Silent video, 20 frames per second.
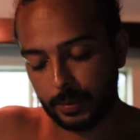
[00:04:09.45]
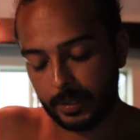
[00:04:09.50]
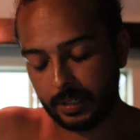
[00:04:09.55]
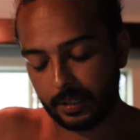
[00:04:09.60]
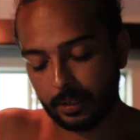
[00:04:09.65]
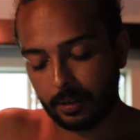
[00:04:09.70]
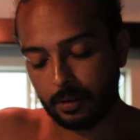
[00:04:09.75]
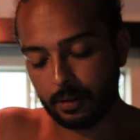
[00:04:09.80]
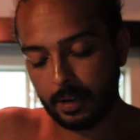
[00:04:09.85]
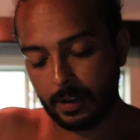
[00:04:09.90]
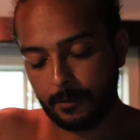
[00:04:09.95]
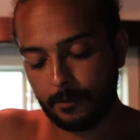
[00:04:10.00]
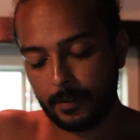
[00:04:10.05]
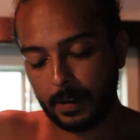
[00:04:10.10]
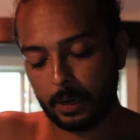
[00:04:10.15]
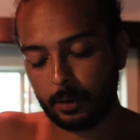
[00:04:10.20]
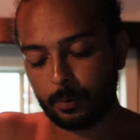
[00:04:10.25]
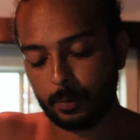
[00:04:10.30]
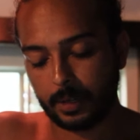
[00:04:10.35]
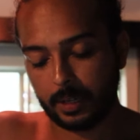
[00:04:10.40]
weeks ago and I
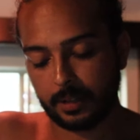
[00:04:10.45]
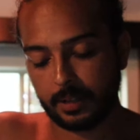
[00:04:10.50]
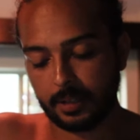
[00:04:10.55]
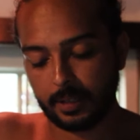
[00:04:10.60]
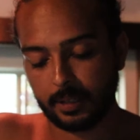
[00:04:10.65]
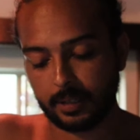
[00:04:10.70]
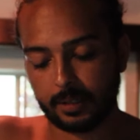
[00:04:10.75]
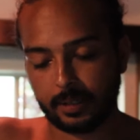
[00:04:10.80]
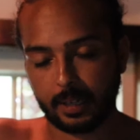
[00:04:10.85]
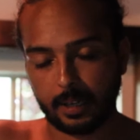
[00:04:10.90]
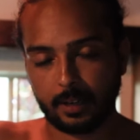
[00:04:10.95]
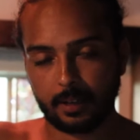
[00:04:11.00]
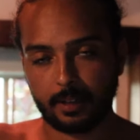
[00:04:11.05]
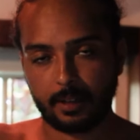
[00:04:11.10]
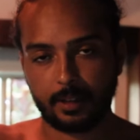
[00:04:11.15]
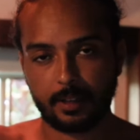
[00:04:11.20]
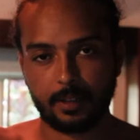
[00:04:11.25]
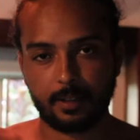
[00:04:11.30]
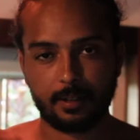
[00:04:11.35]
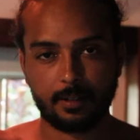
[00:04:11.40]
found one of these kind
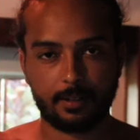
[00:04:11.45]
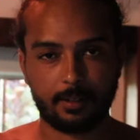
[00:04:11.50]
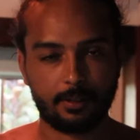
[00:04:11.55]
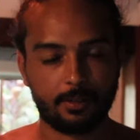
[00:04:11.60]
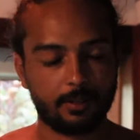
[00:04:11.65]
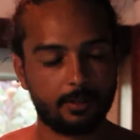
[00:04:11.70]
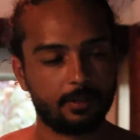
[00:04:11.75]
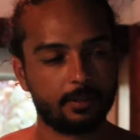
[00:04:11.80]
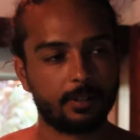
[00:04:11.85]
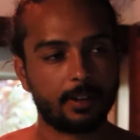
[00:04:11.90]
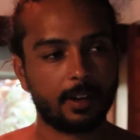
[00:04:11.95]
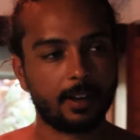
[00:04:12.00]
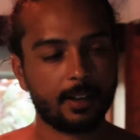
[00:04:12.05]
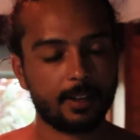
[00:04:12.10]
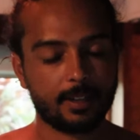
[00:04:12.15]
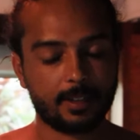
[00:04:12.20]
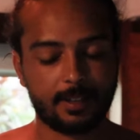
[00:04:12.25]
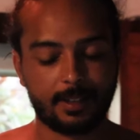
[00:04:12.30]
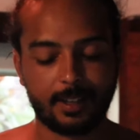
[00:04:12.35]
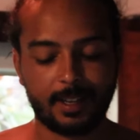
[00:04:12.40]
of hidden under a
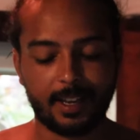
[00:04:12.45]
rock,